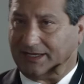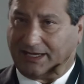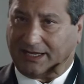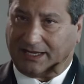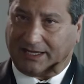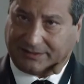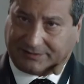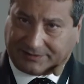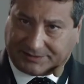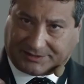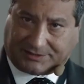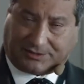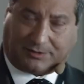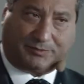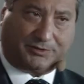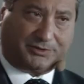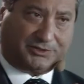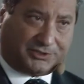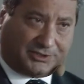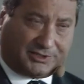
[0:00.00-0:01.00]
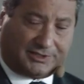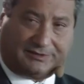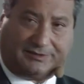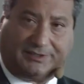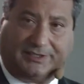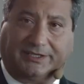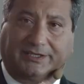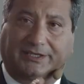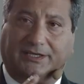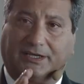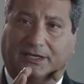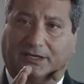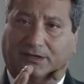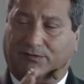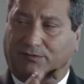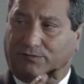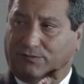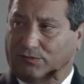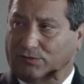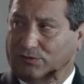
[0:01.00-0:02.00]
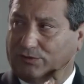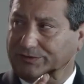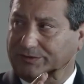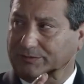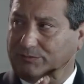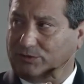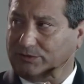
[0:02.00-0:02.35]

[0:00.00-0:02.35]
It is an opportunity for the